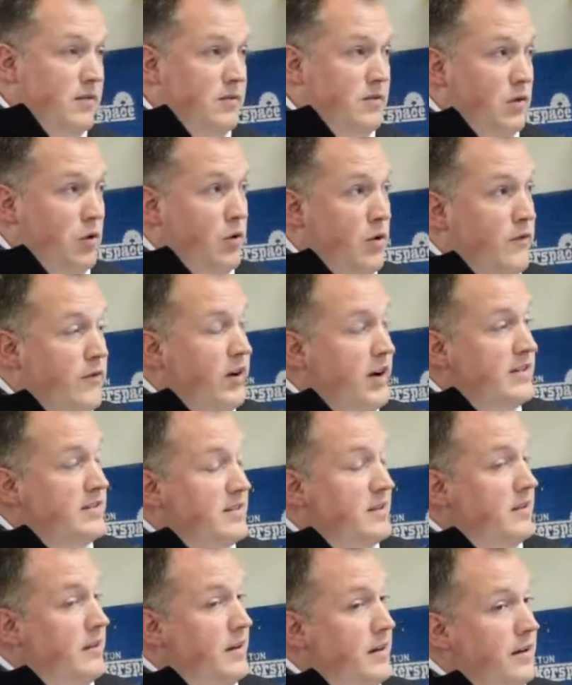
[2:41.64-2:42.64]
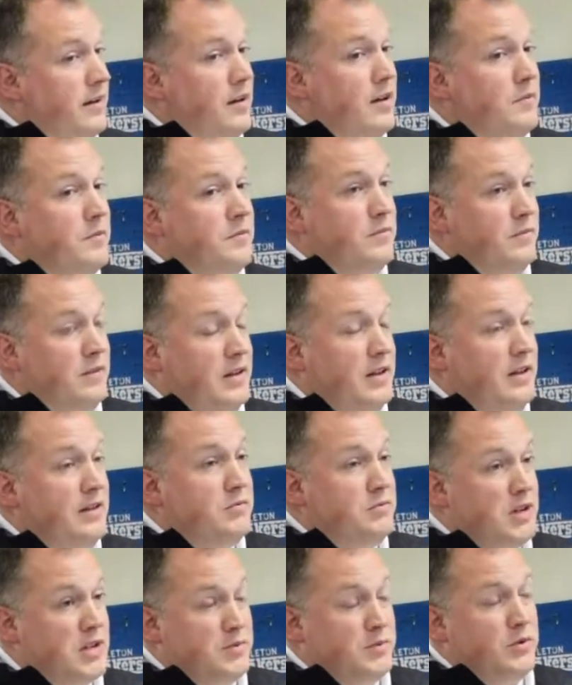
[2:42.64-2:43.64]
whoever has to clean it up needs
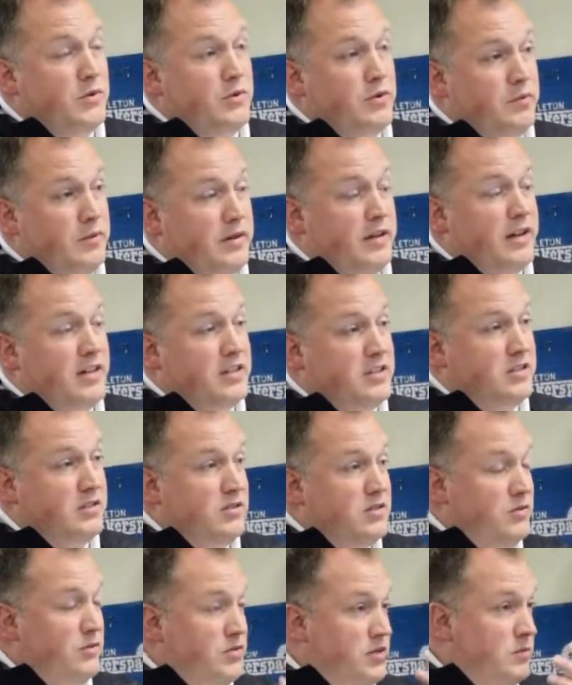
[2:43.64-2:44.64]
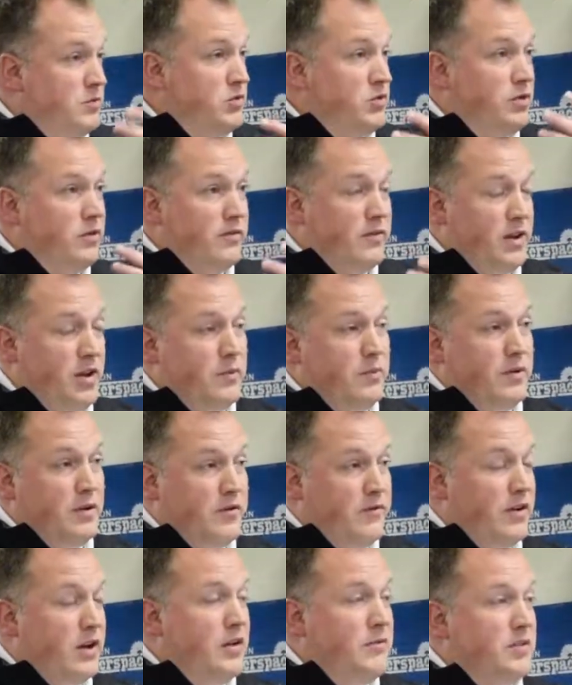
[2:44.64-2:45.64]
respiratory protection. So some sort of air
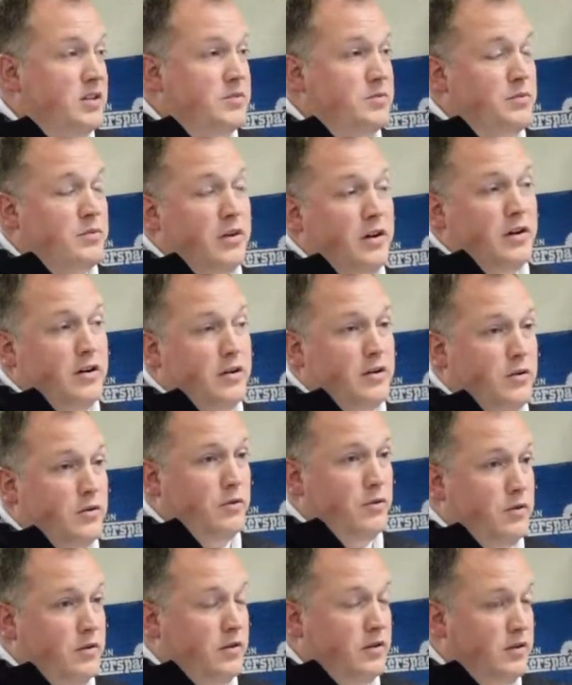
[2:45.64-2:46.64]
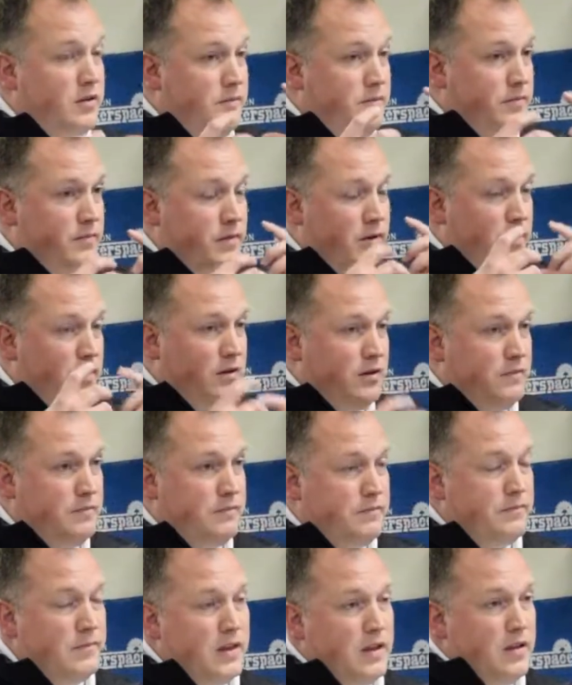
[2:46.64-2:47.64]
purifying respirator or a
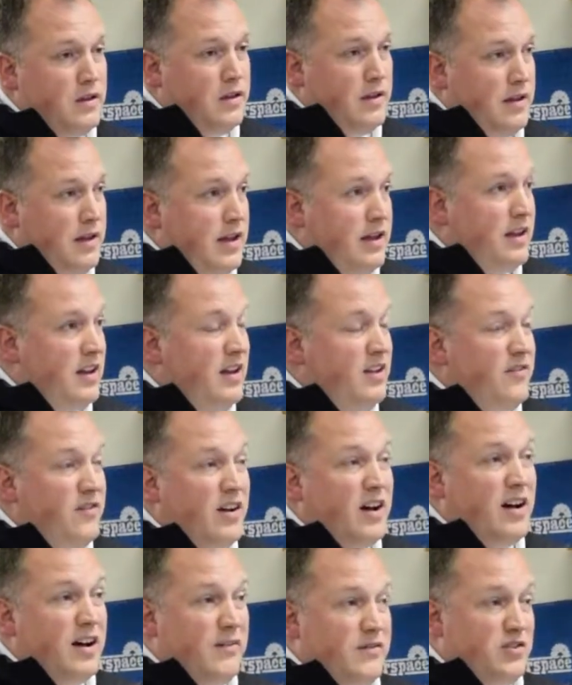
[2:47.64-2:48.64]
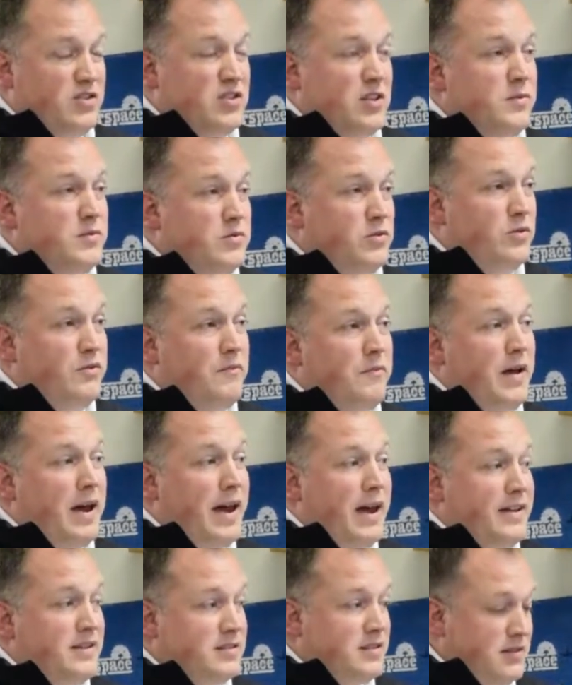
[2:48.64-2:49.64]
N95 or some sort of
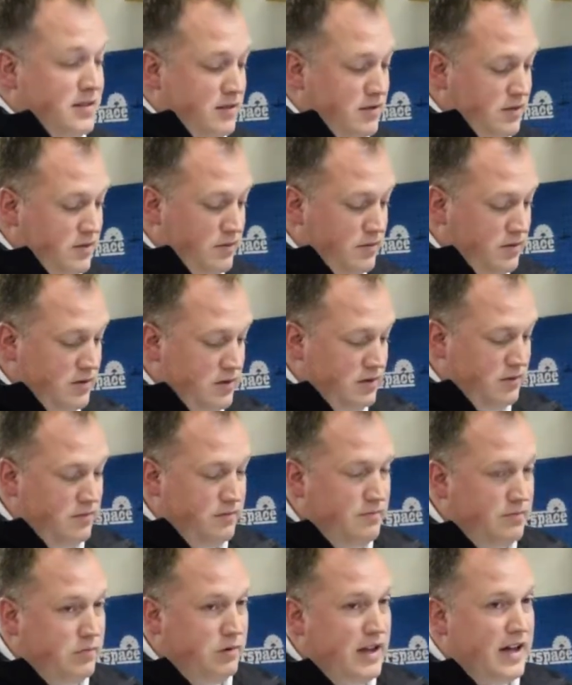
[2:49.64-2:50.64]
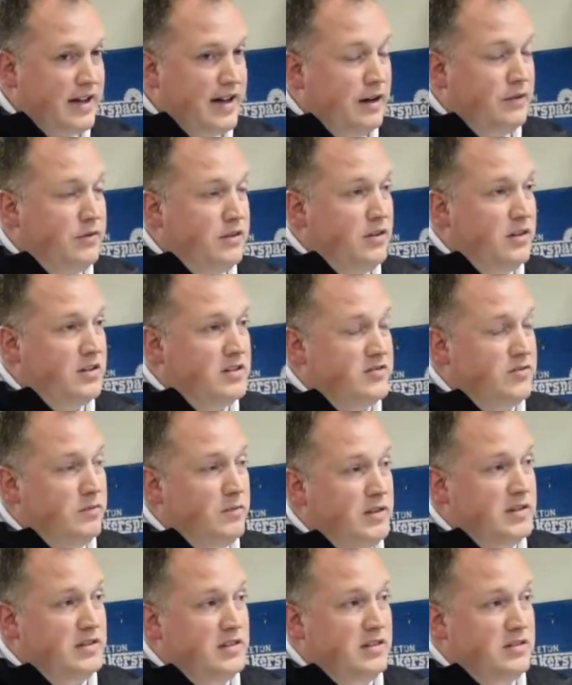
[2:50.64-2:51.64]
mask to block out the dust from
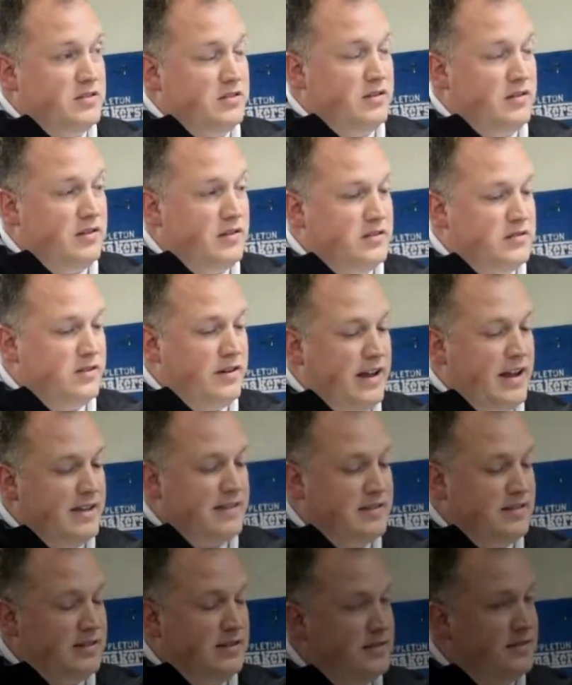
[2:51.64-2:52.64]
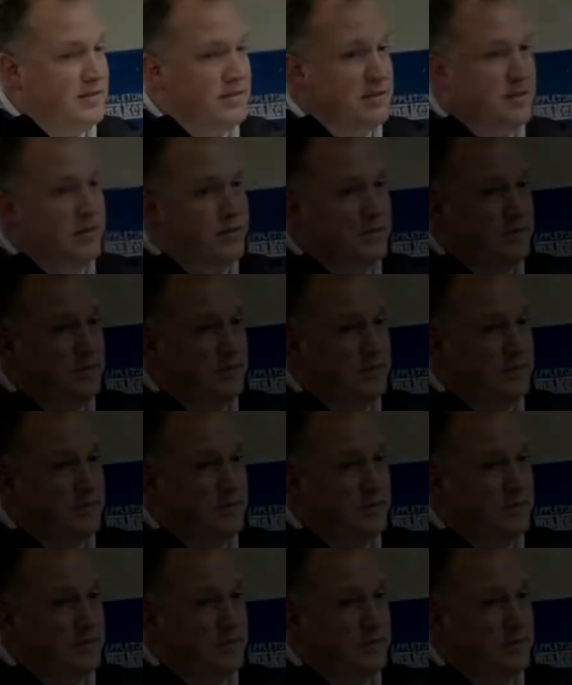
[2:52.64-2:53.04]
this. These are nasty. So